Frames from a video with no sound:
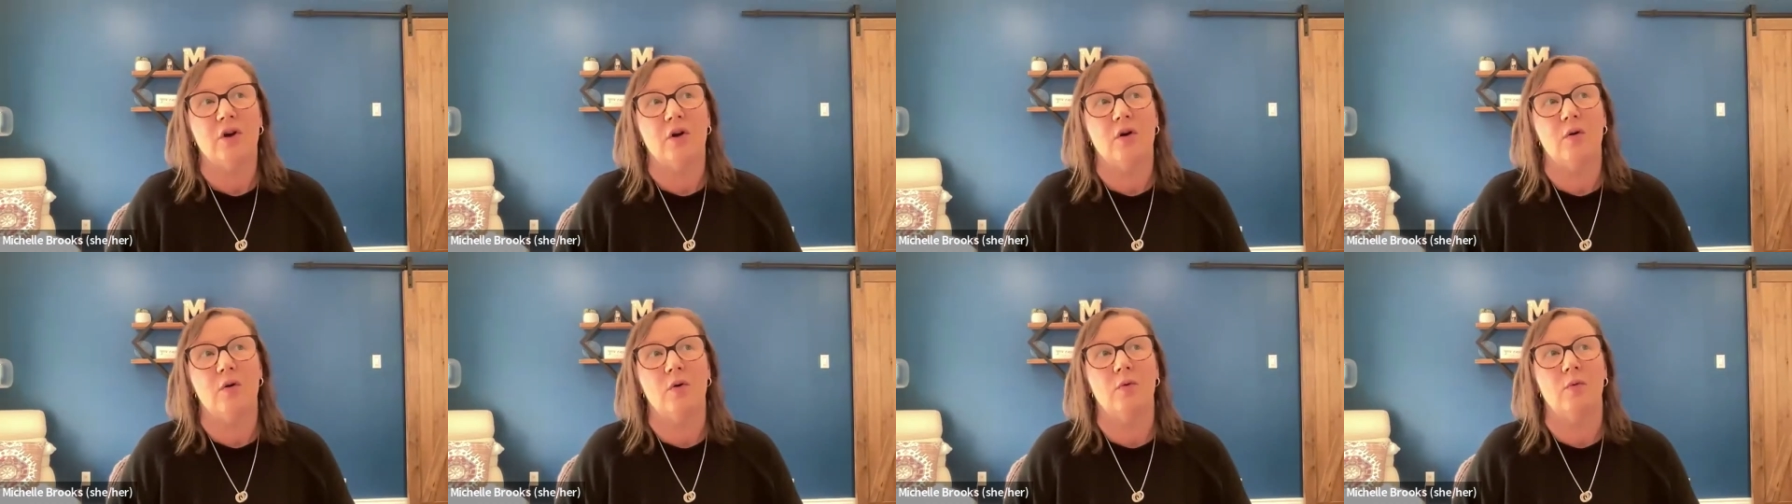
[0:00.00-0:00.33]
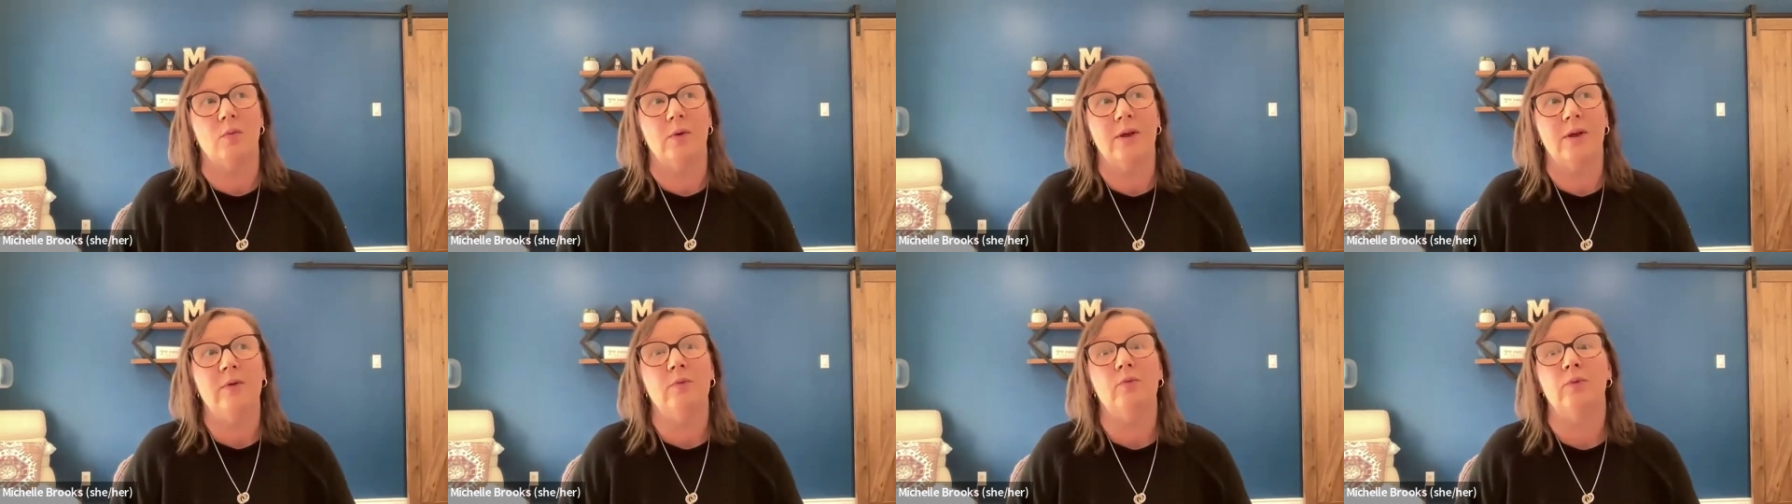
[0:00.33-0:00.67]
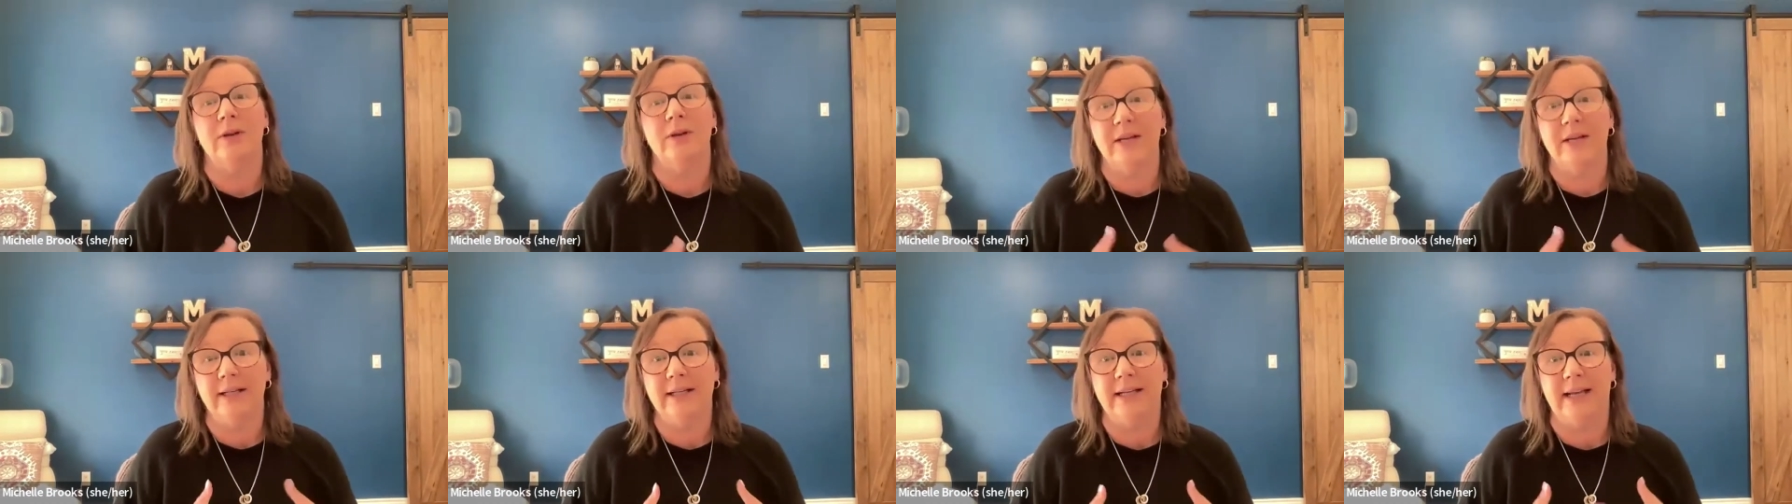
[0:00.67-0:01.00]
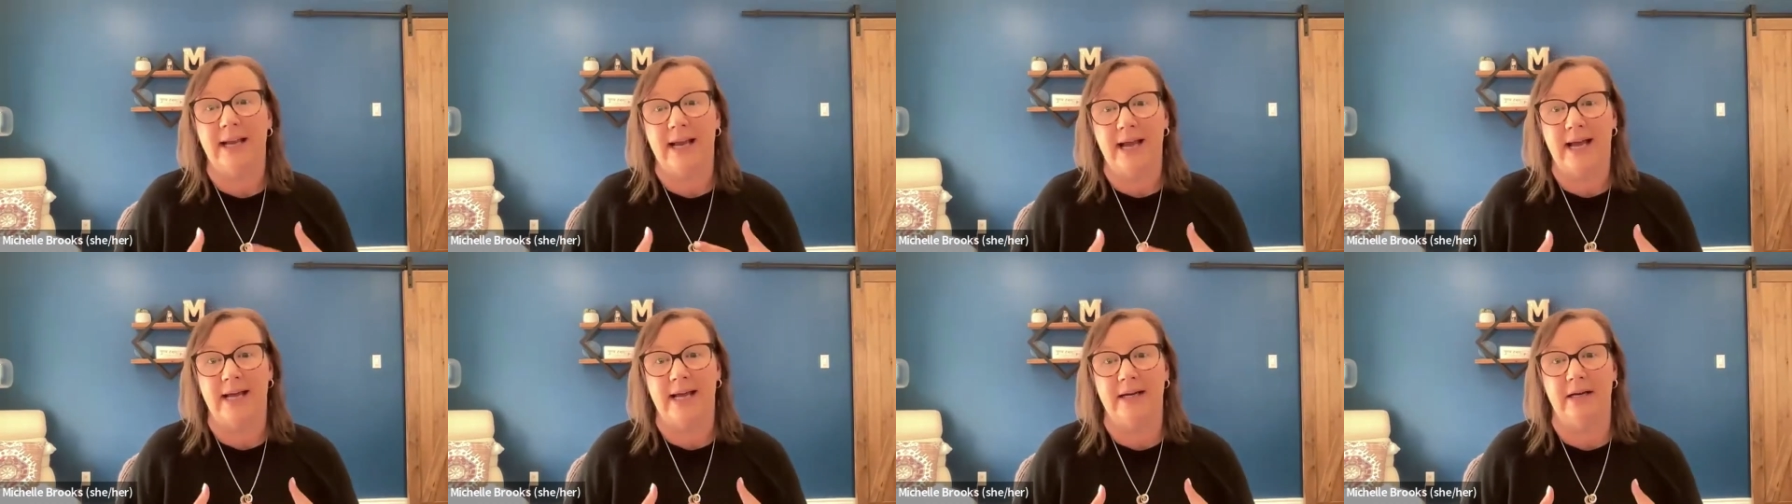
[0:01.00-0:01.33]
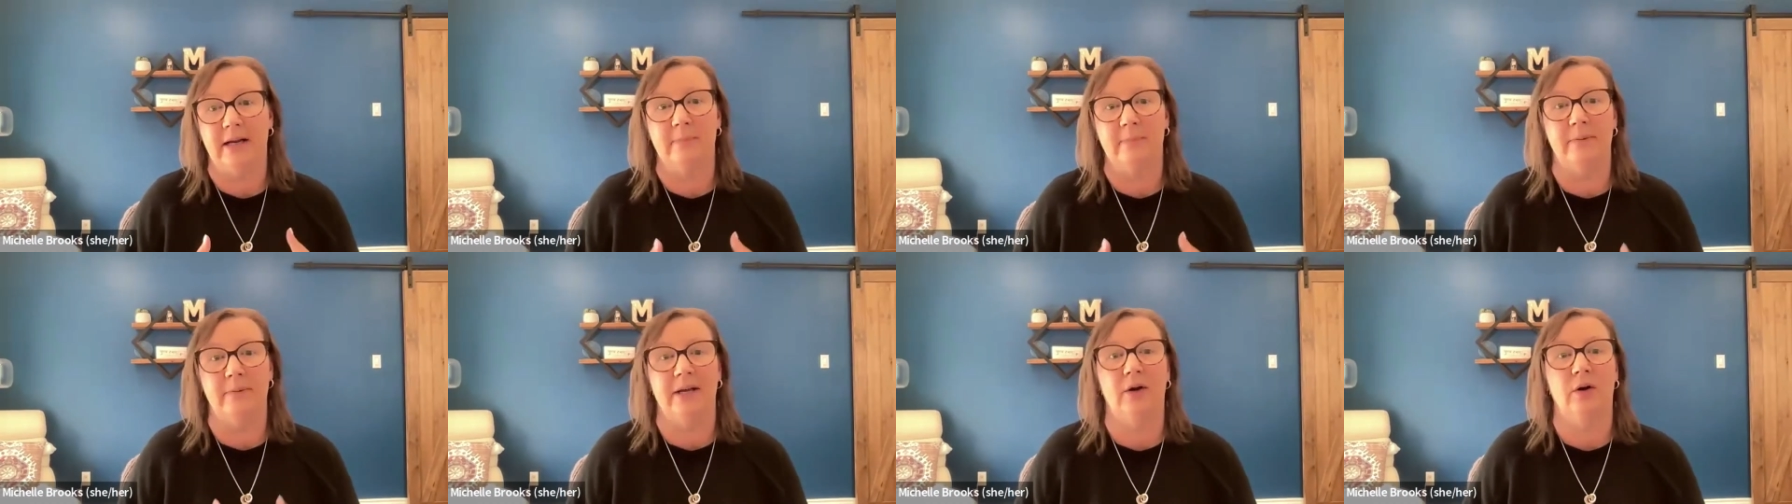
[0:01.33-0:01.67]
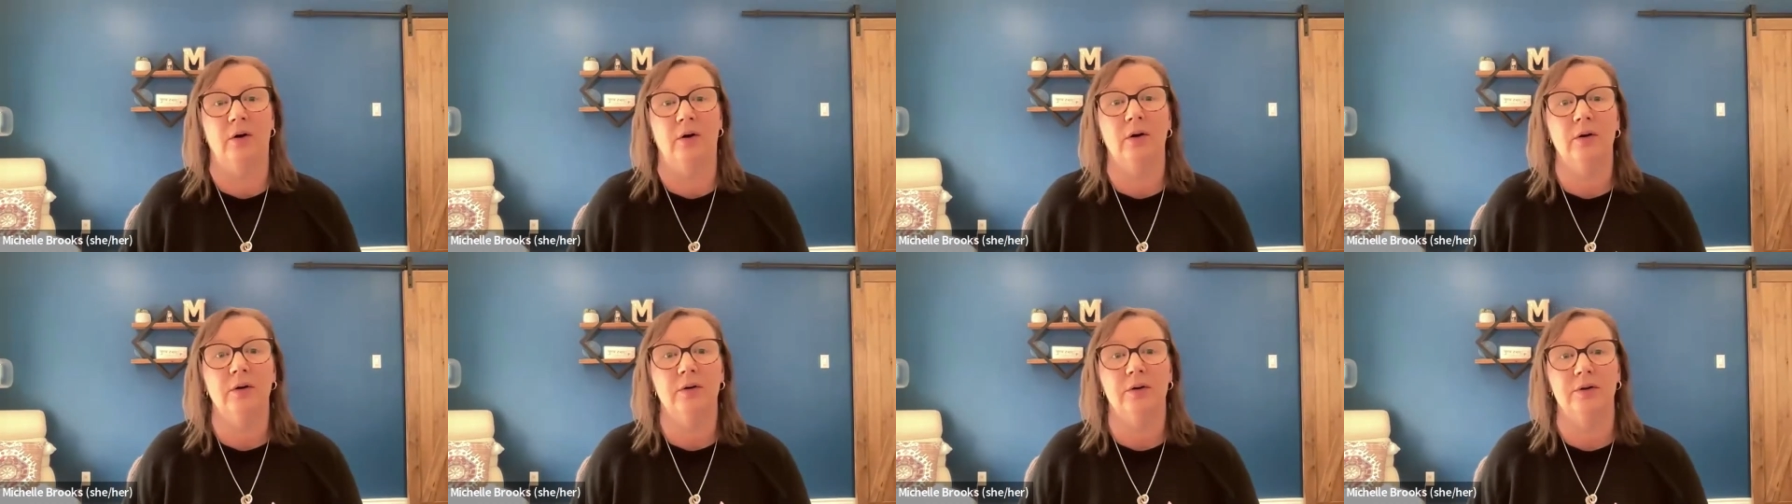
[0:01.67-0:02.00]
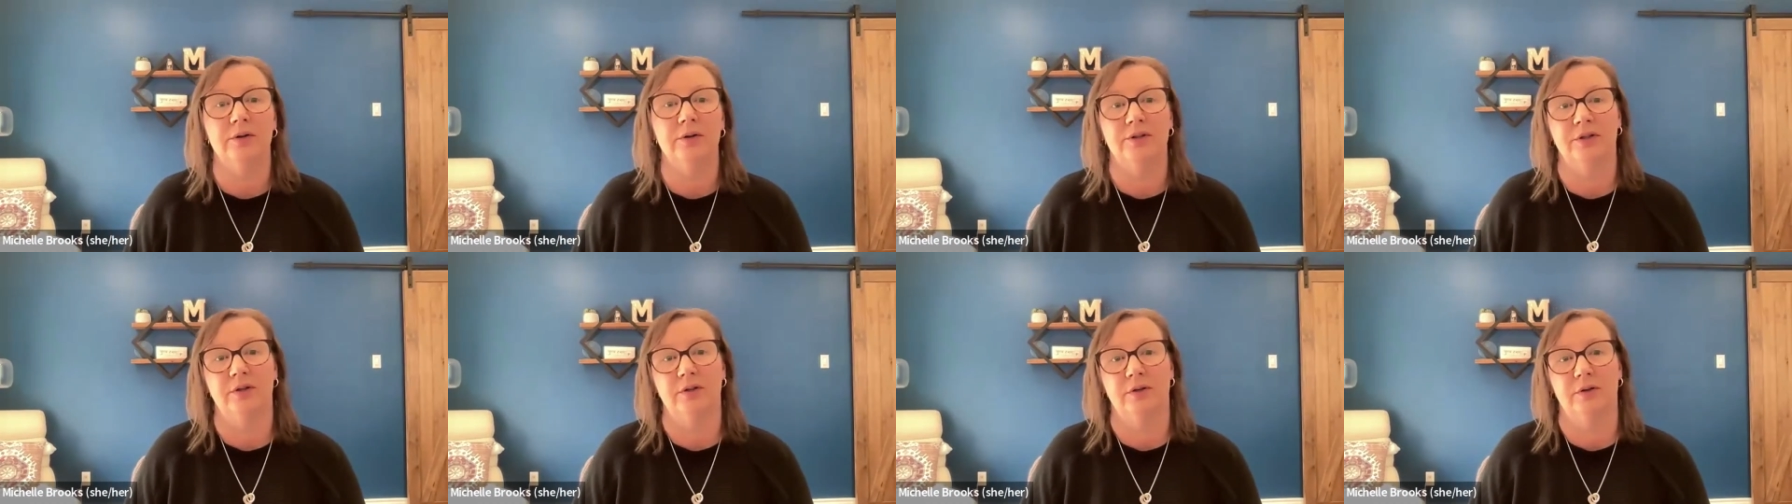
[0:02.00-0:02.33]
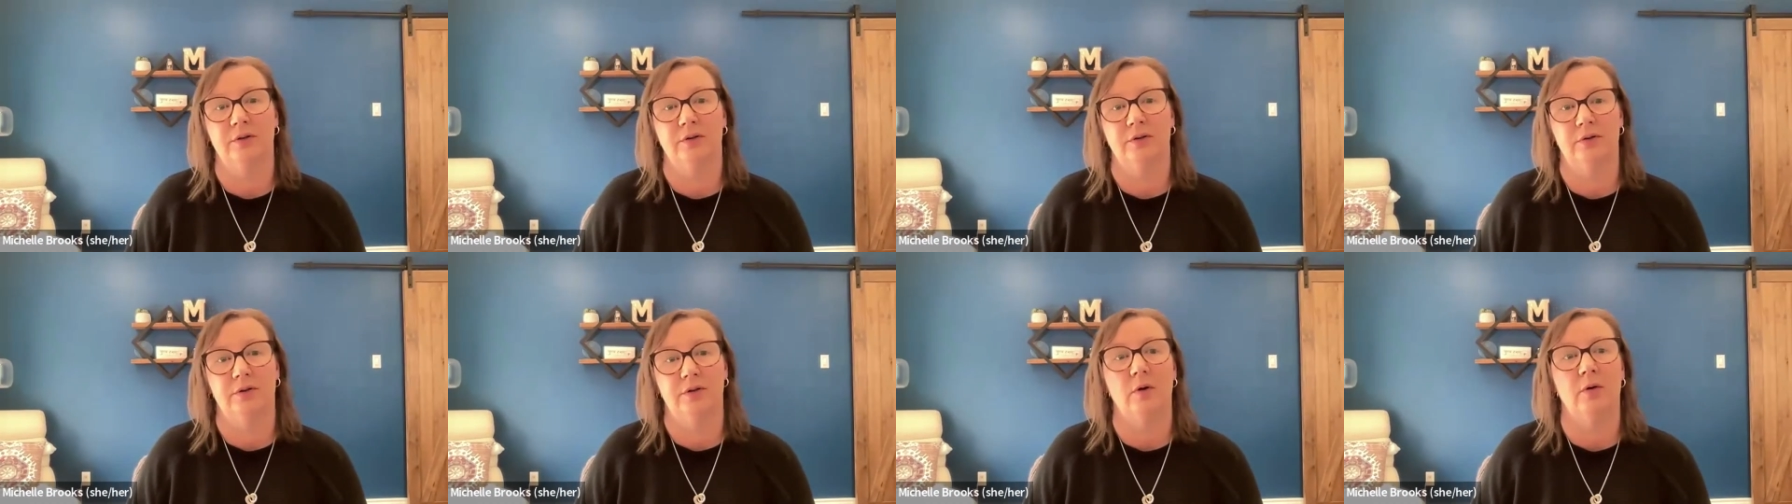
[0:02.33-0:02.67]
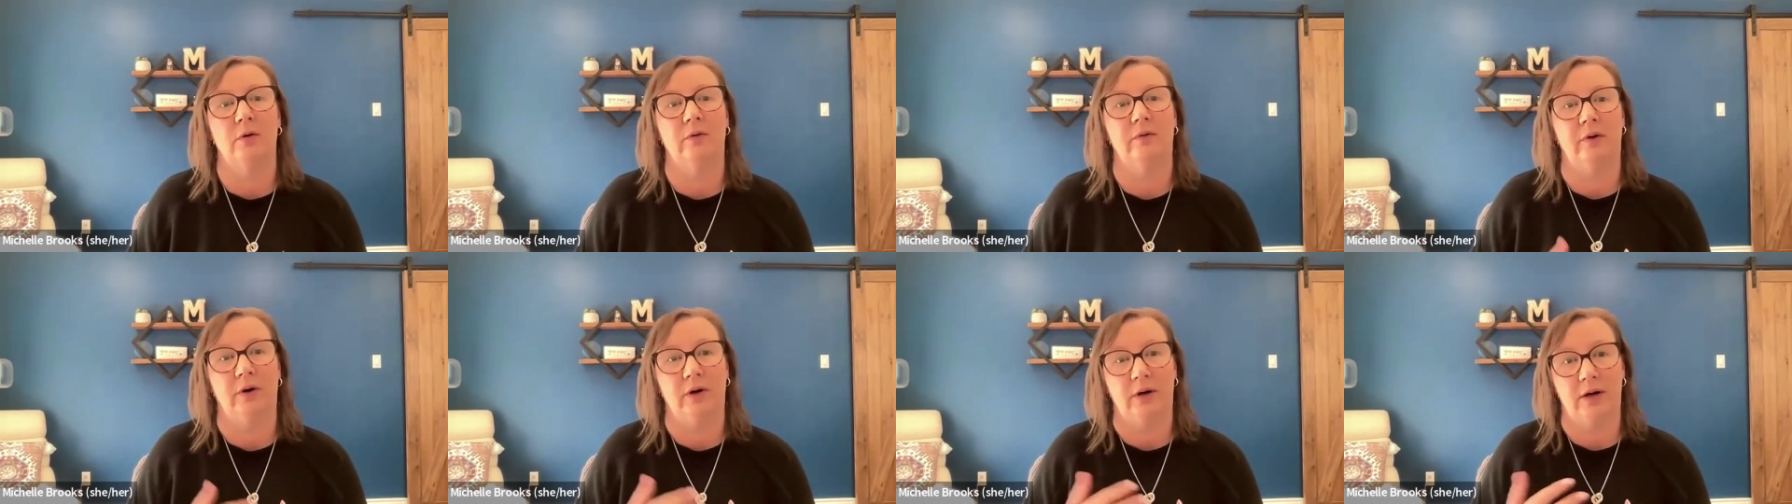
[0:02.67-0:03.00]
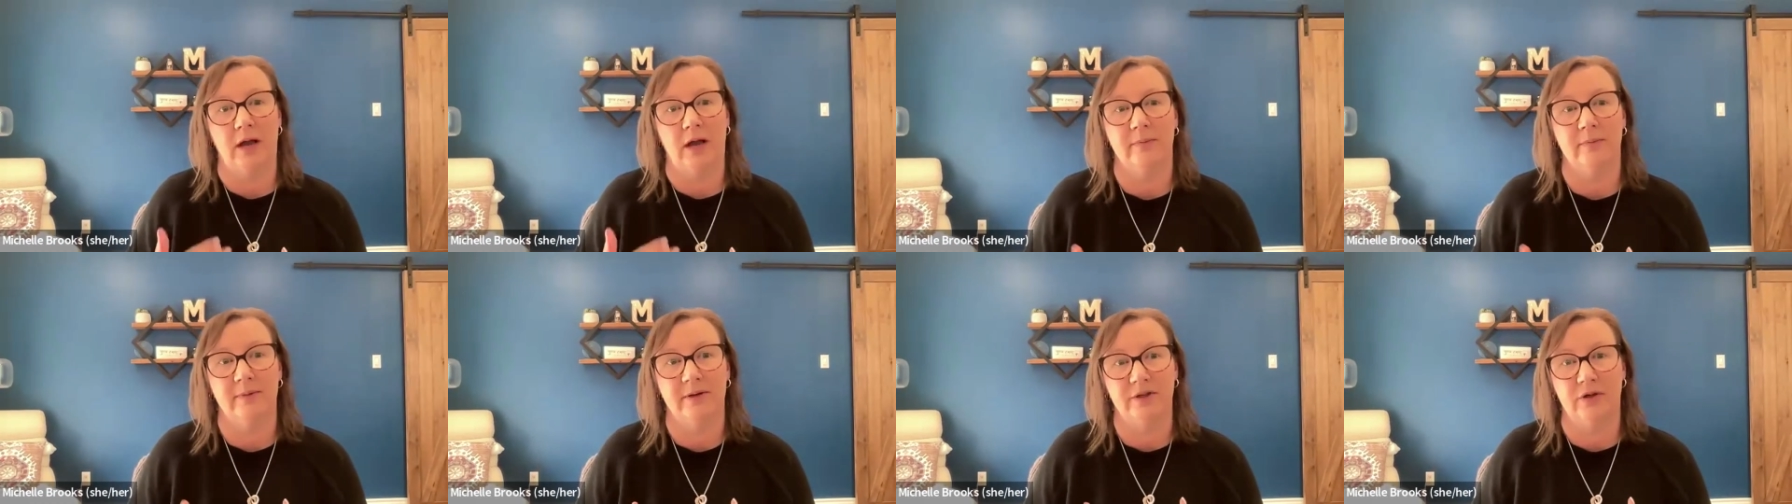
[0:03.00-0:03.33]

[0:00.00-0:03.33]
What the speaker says: So we really had a big hurdle to overcome